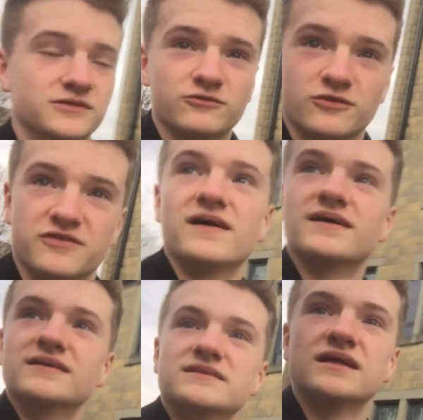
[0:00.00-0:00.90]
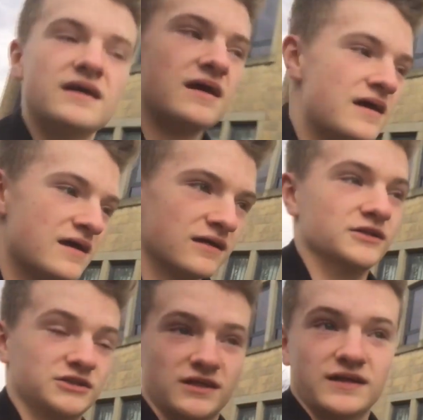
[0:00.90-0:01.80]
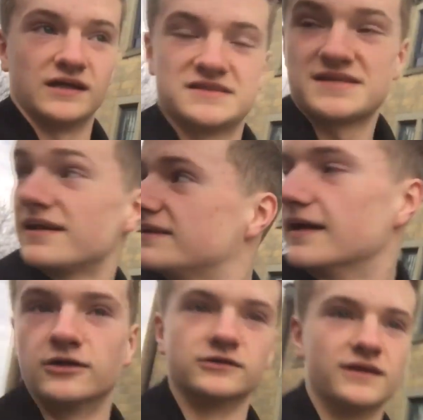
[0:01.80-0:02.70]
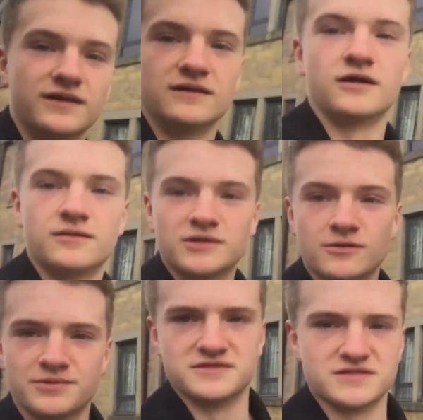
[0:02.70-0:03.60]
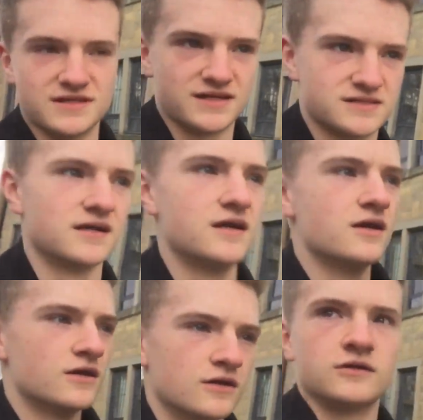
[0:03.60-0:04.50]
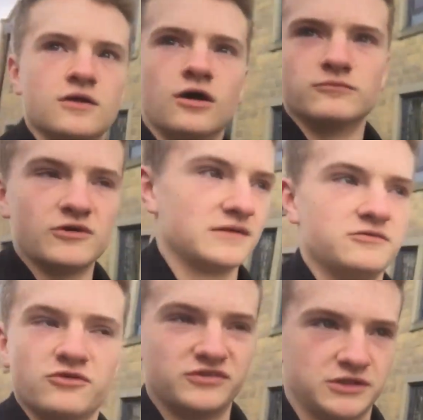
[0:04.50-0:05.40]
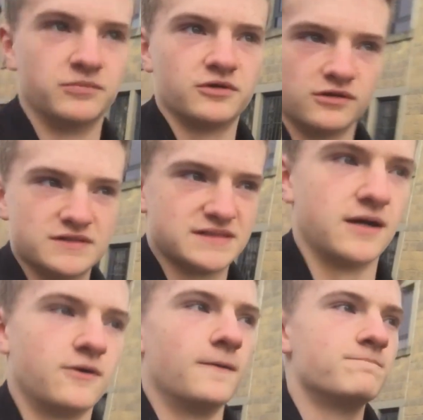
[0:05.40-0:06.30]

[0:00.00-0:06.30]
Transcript: not revise. Literally, I sat down on my computer desk, got all my revision booklets out.